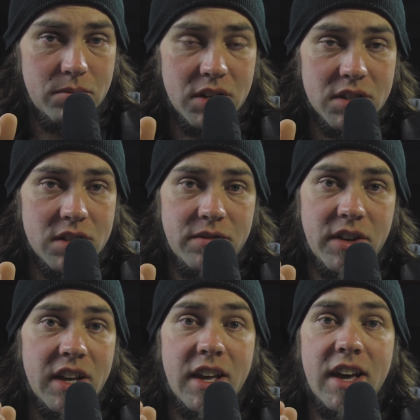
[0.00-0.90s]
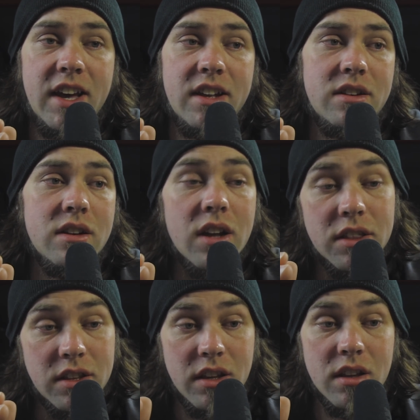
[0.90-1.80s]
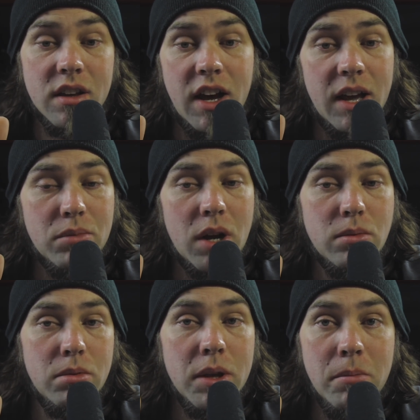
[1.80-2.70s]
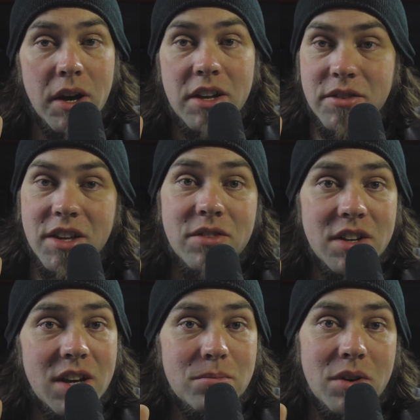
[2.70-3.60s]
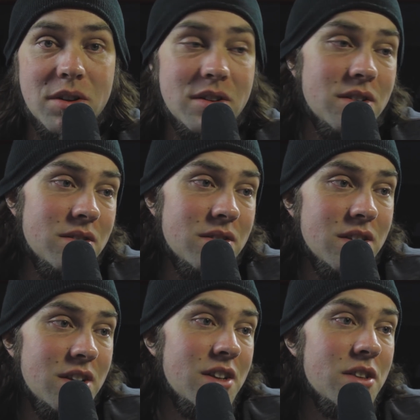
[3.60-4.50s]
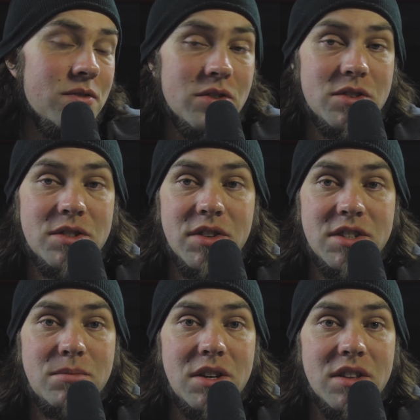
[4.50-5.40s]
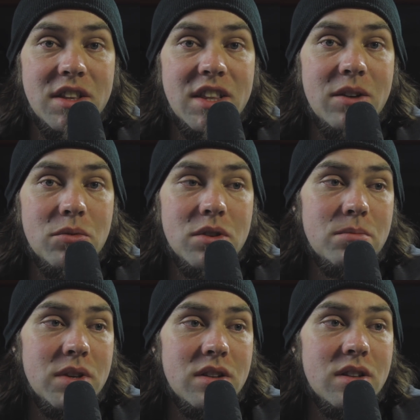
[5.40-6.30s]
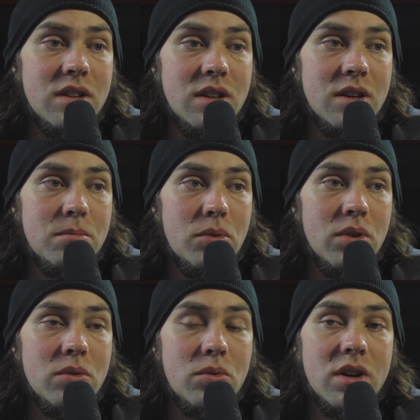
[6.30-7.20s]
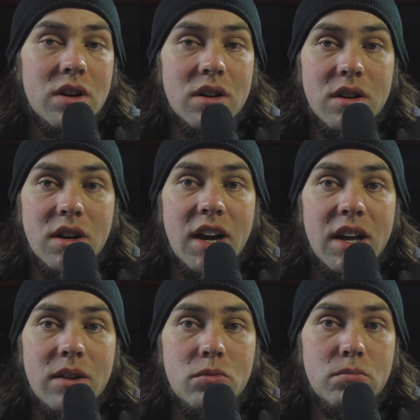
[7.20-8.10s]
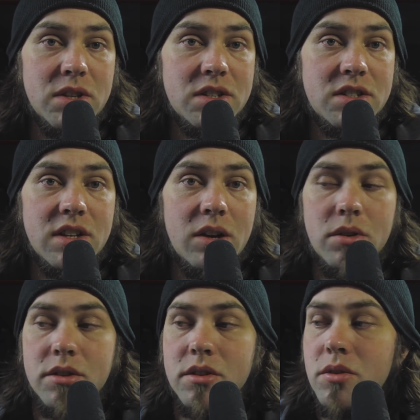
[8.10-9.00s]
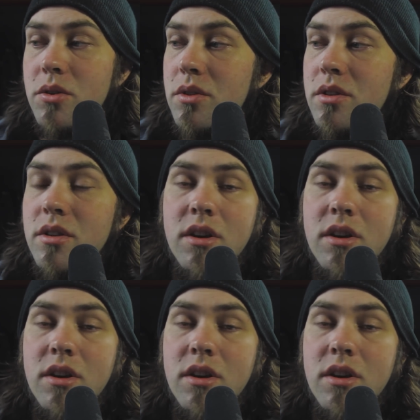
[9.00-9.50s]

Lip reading: Because if I had nothing, I probably might have given up on the first of this month, and that would have been the point where I missed out on the growth.